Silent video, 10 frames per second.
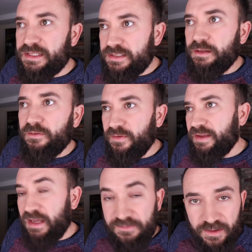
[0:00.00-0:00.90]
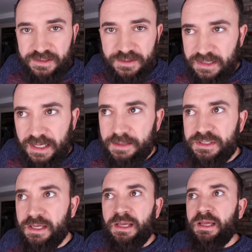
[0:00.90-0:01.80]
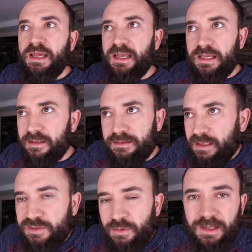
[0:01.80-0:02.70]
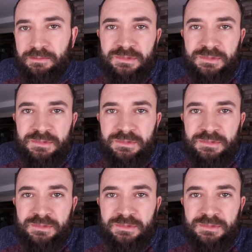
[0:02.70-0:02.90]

I still find that fun sometimes, and that's who I am.